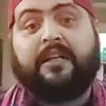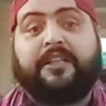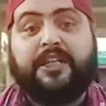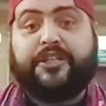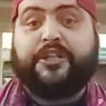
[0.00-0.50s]

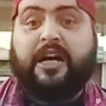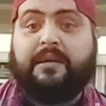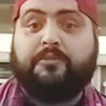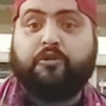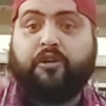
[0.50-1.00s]
This
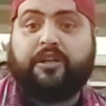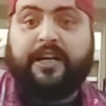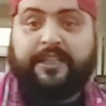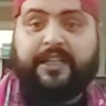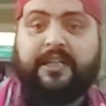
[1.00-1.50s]
time your
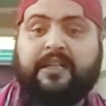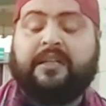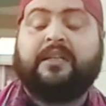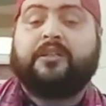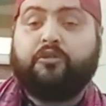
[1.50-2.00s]

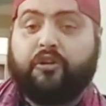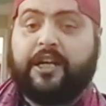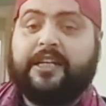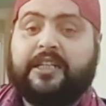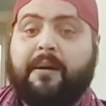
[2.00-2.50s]

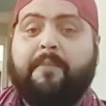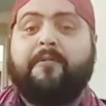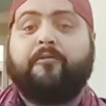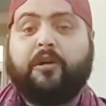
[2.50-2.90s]
write-up